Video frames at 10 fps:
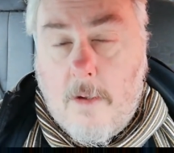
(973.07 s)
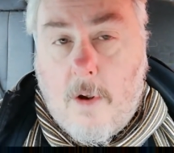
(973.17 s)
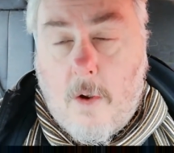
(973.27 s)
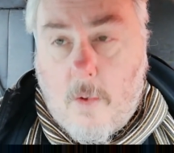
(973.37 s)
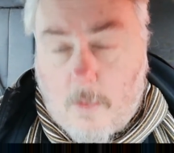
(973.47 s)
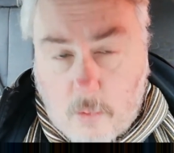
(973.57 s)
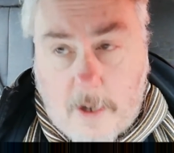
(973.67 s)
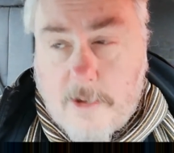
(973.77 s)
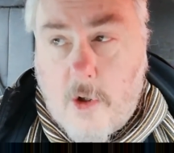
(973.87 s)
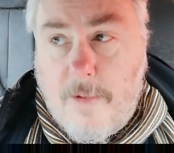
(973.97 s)

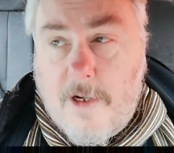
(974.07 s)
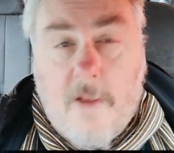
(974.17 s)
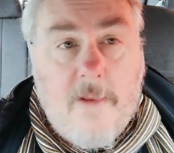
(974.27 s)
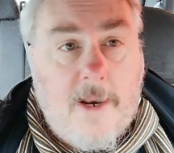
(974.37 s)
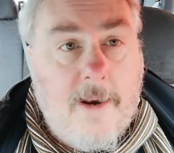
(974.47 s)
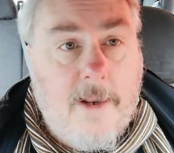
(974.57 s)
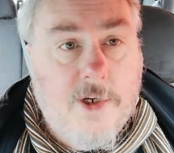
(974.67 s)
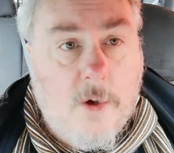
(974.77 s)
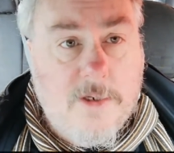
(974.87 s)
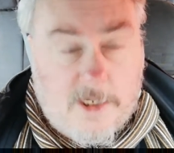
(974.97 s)
Ryan Turberty on The Late Late
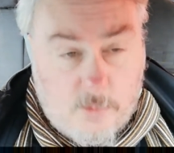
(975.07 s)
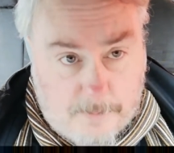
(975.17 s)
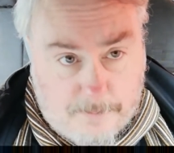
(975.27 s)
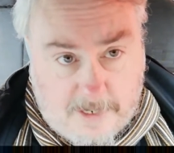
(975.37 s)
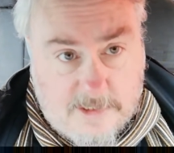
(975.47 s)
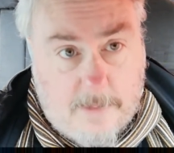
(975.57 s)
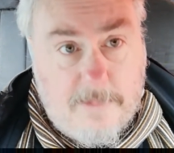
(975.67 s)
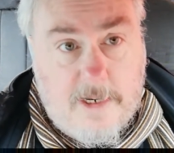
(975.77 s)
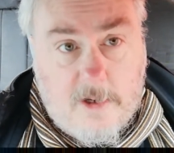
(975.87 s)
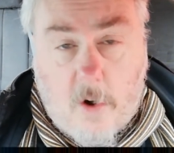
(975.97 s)
Show says we're the best at
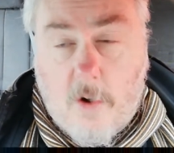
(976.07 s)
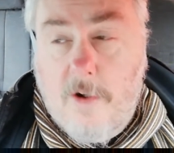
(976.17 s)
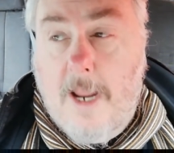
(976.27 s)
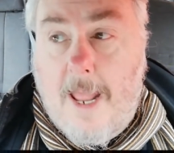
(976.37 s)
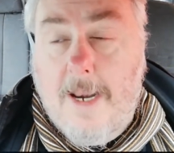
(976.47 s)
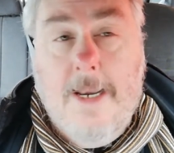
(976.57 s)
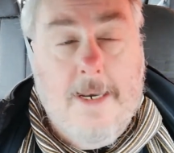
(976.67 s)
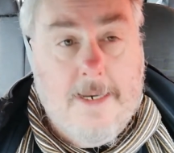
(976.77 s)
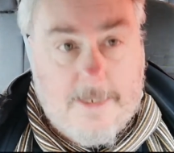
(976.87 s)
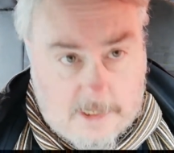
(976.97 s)
mediocrity. And
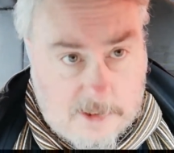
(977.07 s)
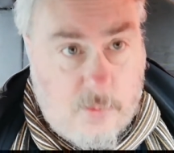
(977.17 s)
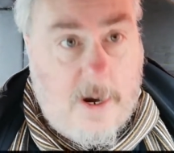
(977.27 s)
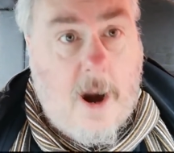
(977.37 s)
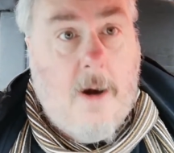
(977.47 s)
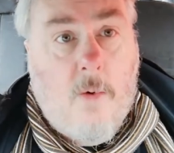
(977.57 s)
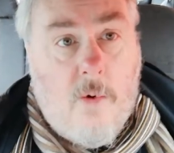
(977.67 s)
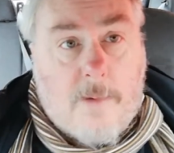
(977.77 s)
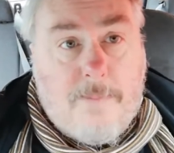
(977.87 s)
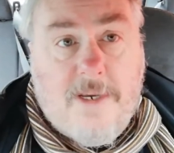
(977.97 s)
yes, we are.
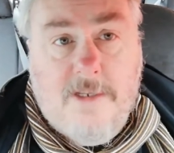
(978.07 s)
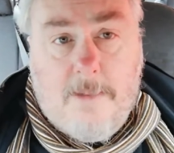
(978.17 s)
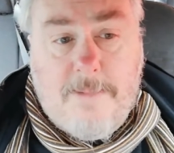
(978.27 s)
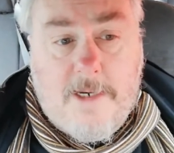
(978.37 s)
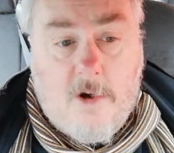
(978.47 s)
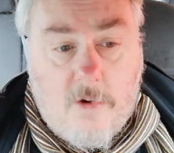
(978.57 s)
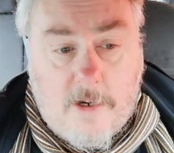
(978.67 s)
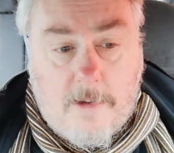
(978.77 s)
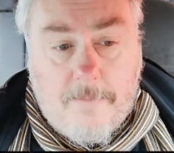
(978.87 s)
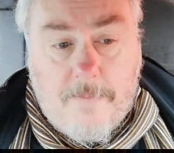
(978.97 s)
We're the best at
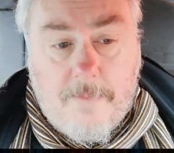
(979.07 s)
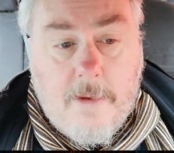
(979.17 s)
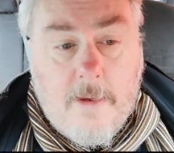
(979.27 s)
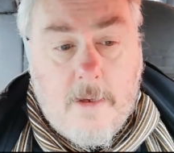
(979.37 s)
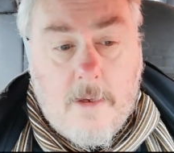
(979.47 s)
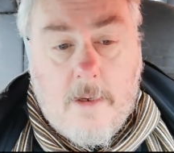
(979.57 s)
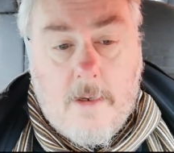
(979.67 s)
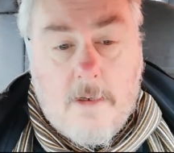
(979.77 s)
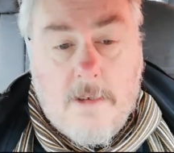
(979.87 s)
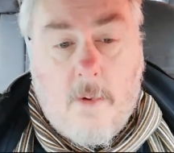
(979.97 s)
mediocrity.
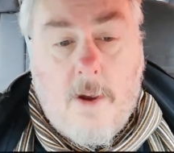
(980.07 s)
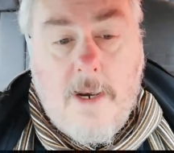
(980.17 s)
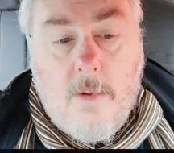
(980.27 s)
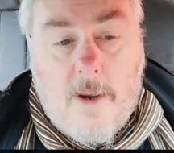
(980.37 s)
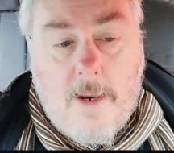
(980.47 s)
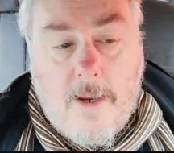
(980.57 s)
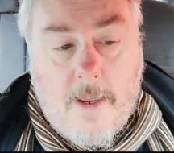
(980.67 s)
So anyway,